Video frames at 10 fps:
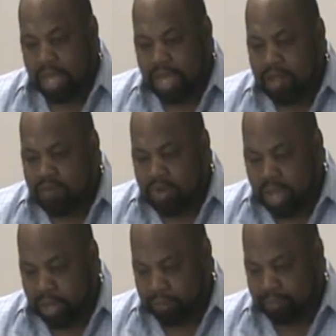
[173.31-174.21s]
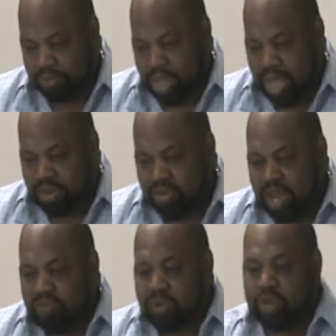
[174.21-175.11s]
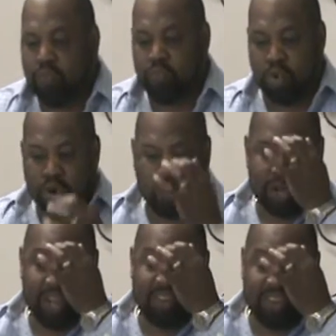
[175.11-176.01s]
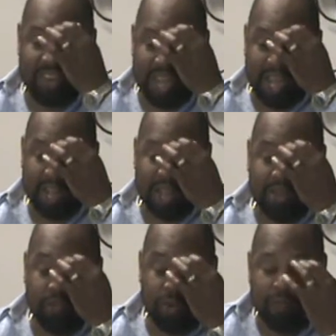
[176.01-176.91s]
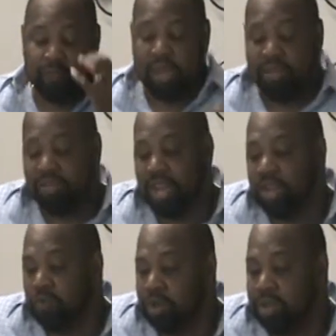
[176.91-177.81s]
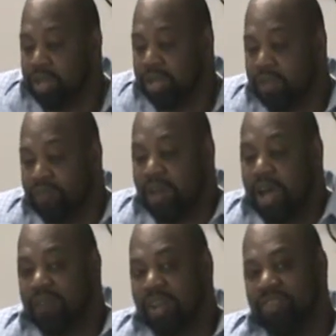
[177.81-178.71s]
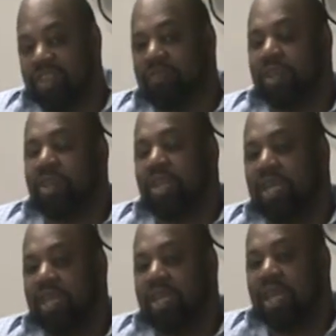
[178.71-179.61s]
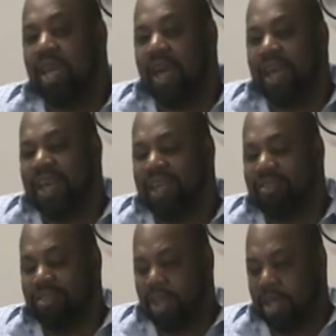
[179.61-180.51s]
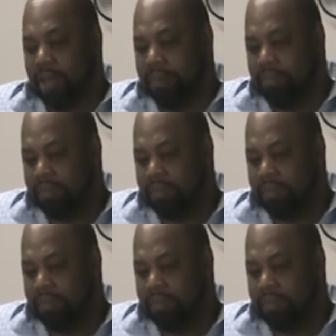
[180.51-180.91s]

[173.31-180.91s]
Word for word: Amen. Amen. So that's what the word is saying. That's what 2 Corinthians 5 and 17 is saying.